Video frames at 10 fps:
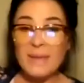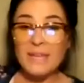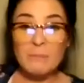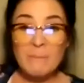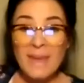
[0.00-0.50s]

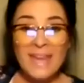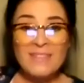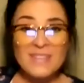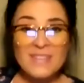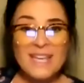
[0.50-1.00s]
make
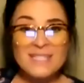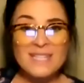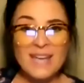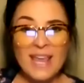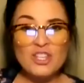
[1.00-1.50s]
it the
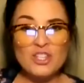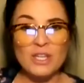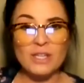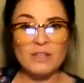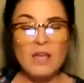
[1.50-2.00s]

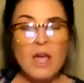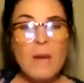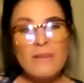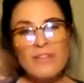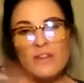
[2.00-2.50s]
destination.
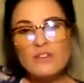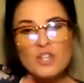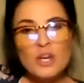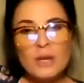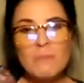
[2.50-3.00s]
but there's
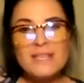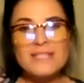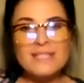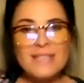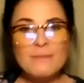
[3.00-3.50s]
going to be
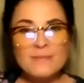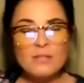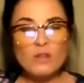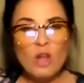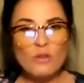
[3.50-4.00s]
steps
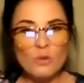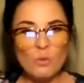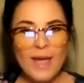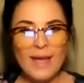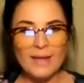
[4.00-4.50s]
along the
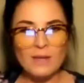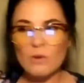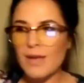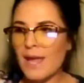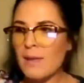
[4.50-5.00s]
way.
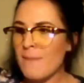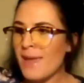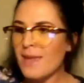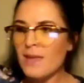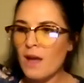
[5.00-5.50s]
Okay,
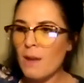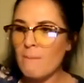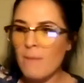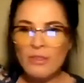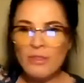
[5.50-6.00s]
make a
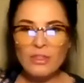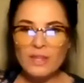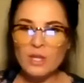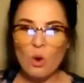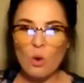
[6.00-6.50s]

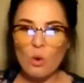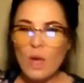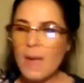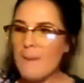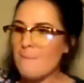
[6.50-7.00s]
monthly goal,
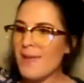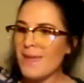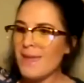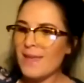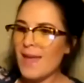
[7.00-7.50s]
make
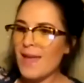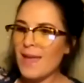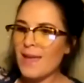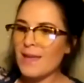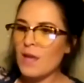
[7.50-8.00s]

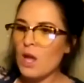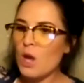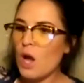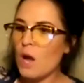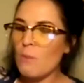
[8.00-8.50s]
a
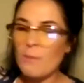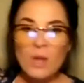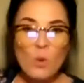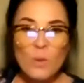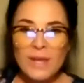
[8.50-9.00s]

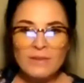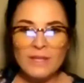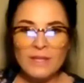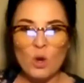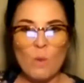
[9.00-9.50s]

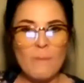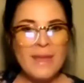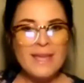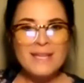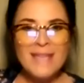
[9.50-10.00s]
weekly goal,
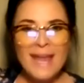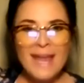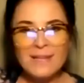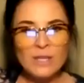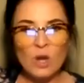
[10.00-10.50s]
make a
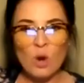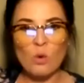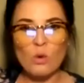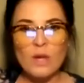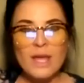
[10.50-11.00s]
daily
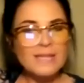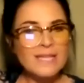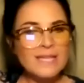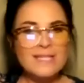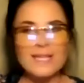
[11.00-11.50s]
goal.
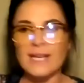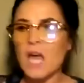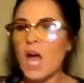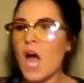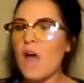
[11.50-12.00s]
Listen,
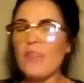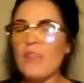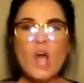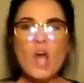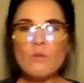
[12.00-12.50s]

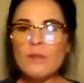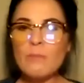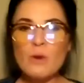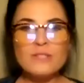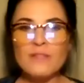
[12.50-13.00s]
the only
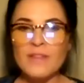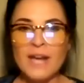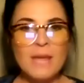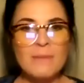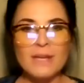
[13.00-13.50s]
person that
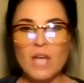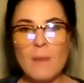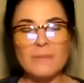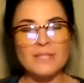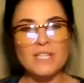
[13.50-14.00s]
I am in
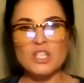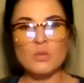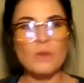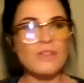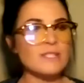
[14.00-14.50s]
competition
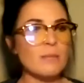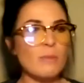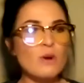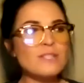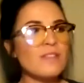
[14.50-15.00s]
with is the
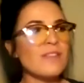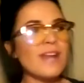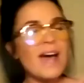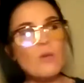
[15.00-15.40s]
person that I